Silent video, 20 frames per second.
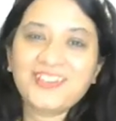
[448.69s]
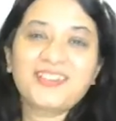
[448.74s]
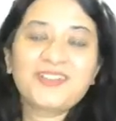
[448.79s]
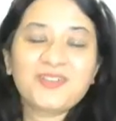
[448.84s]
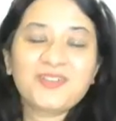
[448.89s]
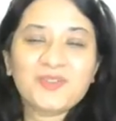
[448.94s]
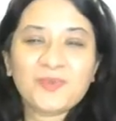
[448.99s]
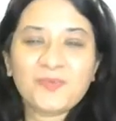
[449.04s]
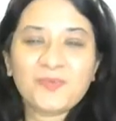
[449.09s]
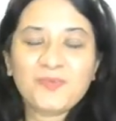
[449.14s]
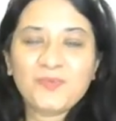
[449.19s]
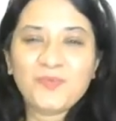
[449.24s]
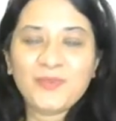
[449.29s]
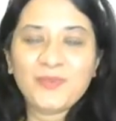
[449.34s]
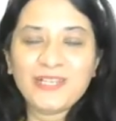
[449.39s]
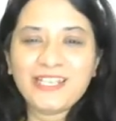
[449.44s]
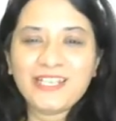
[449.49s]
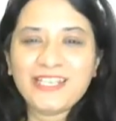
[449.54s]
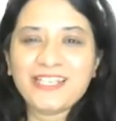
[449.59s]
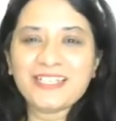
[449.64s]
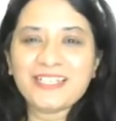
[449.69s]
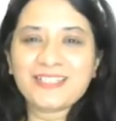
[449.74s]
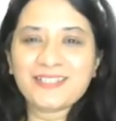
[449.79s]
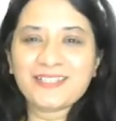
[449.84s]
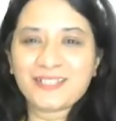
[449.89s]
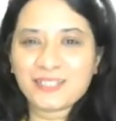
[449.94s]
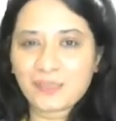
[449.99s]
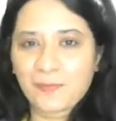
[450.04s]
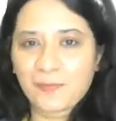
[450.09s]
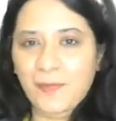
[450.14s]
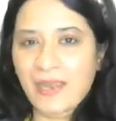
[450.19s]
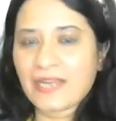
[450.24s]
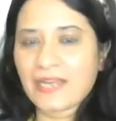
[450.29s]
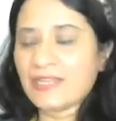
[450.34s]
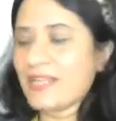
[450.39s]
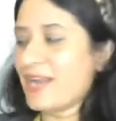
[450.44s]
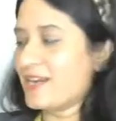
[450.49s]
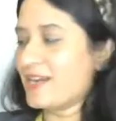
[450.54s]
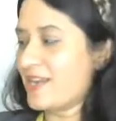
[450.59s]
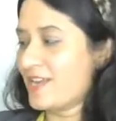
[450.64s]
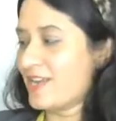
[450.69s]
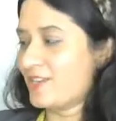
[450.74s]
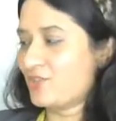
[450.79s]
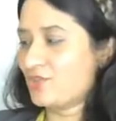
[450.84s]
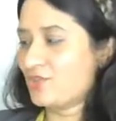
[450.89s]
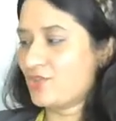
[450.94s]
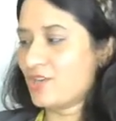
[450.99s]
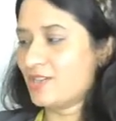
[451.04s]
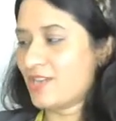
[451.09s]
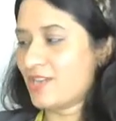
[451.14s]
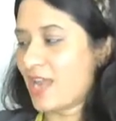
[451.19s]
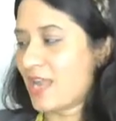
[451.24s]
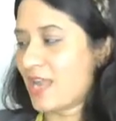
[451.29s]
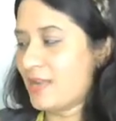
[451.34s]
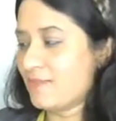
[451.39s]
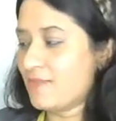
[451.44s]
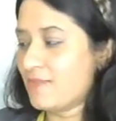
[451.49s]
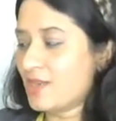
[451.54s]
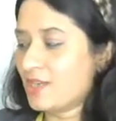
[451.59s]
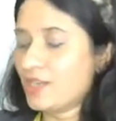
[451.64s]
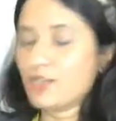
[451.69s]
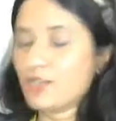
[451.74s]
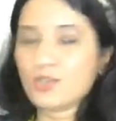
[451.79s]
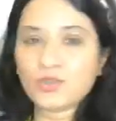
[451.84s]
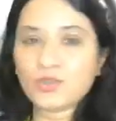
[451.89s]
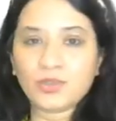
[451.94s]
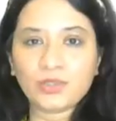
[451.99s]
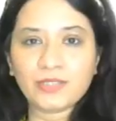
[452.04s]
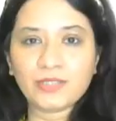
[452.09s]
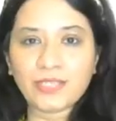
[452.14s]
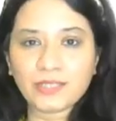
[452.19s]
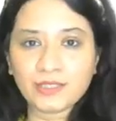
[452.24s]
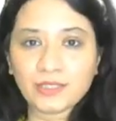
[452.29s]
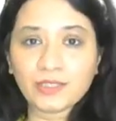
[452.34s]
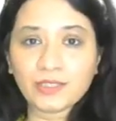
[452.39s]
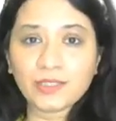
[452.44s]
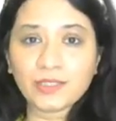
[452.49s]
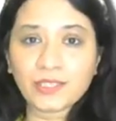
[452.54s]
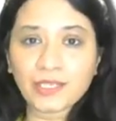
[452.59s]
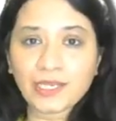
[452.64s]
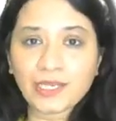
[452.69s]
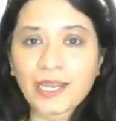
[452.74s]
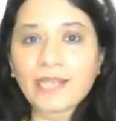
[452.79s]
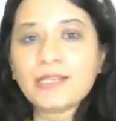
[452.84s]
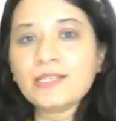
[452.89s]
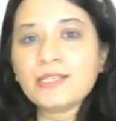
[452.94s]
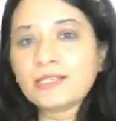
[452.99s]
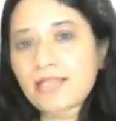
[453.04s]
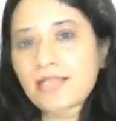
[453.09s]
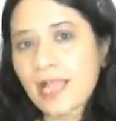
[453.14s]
So please spend that extra time making sure that the grain line is